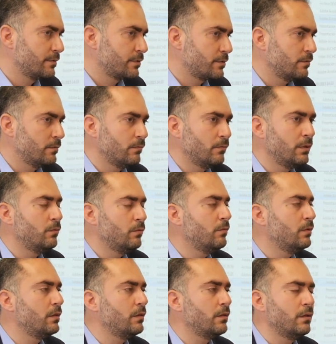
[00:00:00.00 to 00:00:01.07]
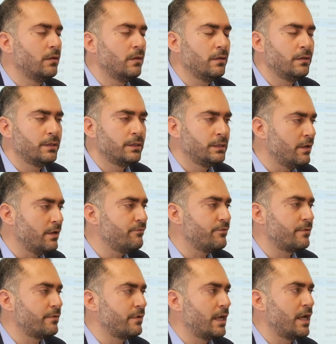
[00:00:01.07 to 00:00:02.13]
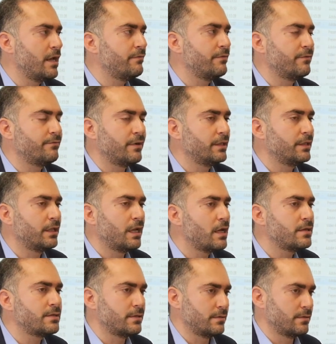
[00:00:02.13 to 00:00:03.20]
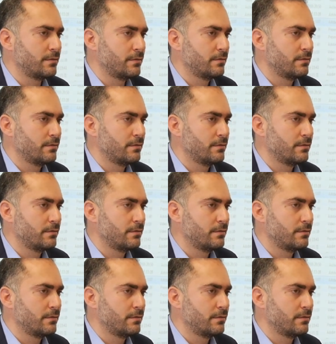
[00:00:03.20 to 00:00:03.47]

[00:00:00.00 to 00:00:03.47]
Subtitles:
So we will never have the final answers.